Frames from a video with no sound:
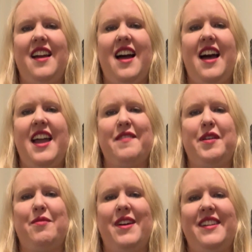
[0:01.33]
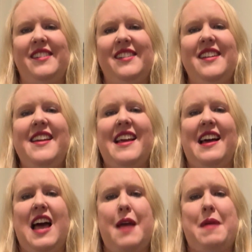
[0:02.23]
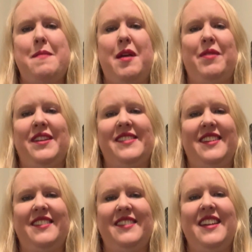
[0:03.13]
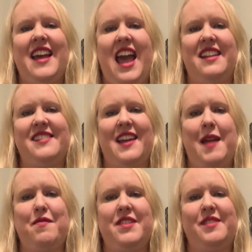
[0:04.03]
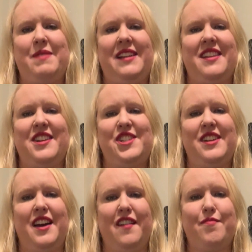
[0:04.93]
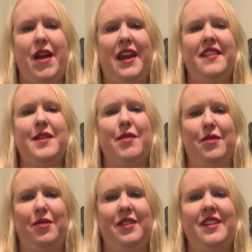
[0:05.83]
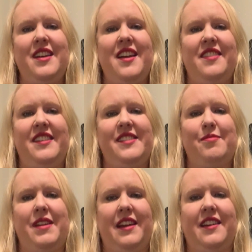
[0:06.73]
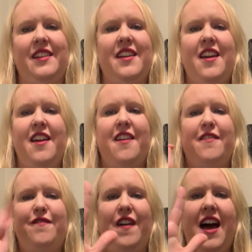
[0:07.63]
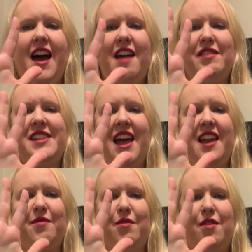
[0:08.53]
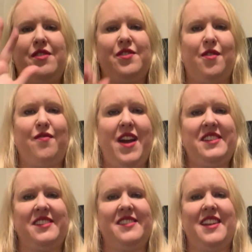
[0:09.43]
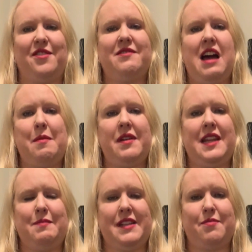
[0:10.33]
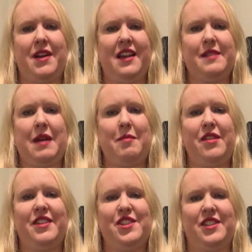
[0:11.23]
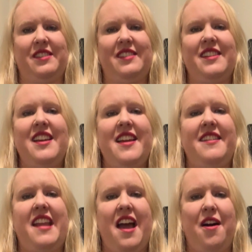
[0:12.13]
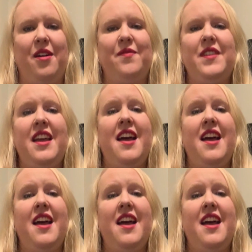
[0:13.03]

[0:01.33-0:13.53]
Hi everyone, I'm Amy Wilson, and it's time for this week's edition of Breaking the Mold. This week, five Italian words or phrases that are commonly mispronounced by musicians. Now,